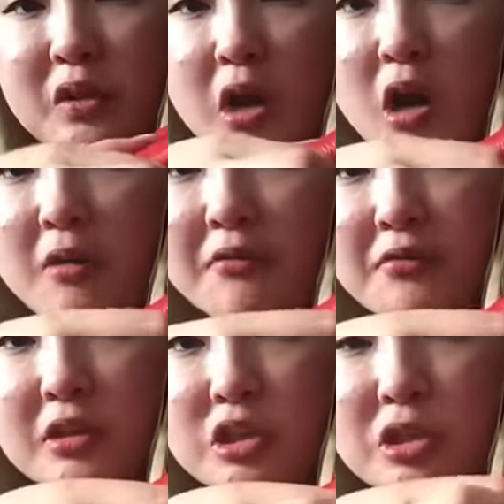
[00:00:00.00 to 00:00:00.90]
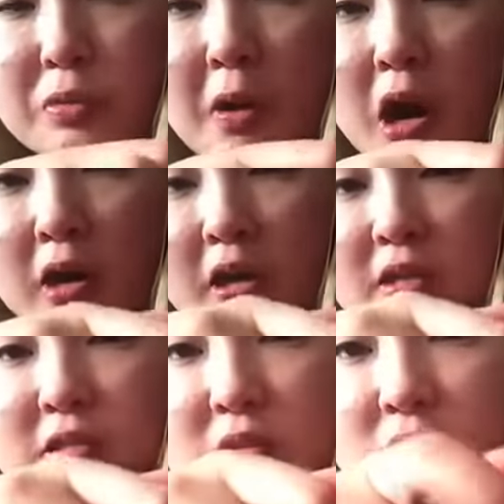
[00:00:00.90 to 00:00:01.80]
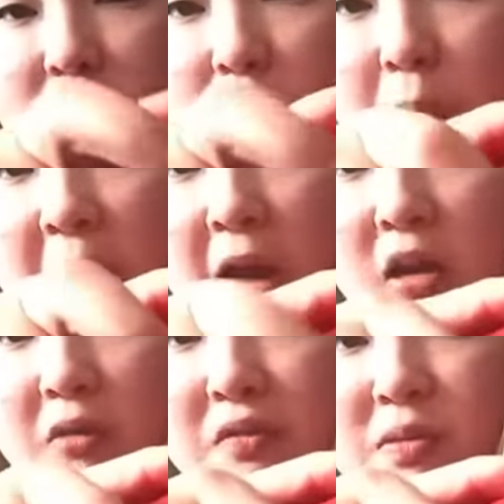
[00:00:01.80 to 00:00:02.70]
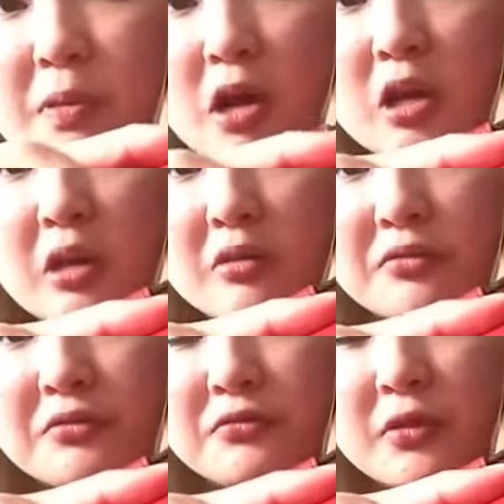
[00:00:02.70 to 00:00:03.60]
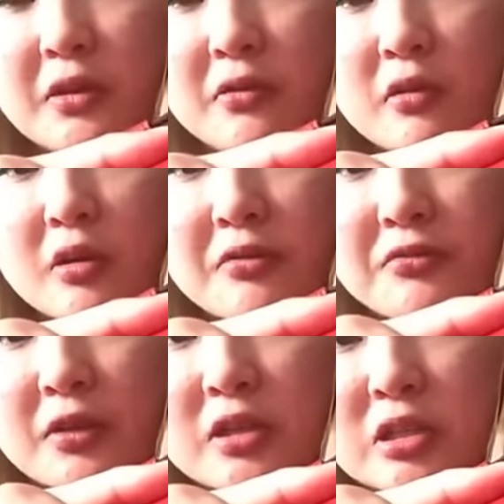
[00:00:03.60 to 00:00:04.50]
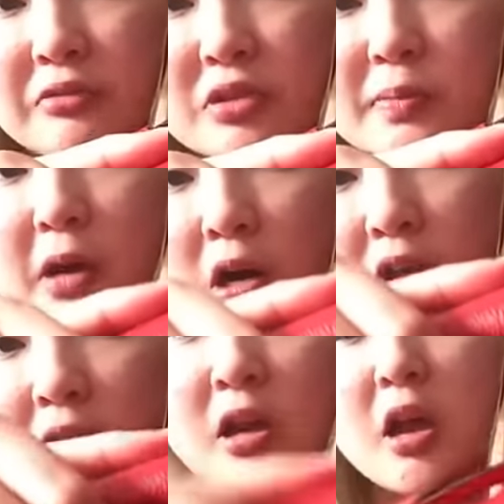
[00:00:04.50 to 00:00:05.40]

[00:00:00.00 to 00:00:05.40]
of the two pockets, the back of this pocket and the front of this pocket.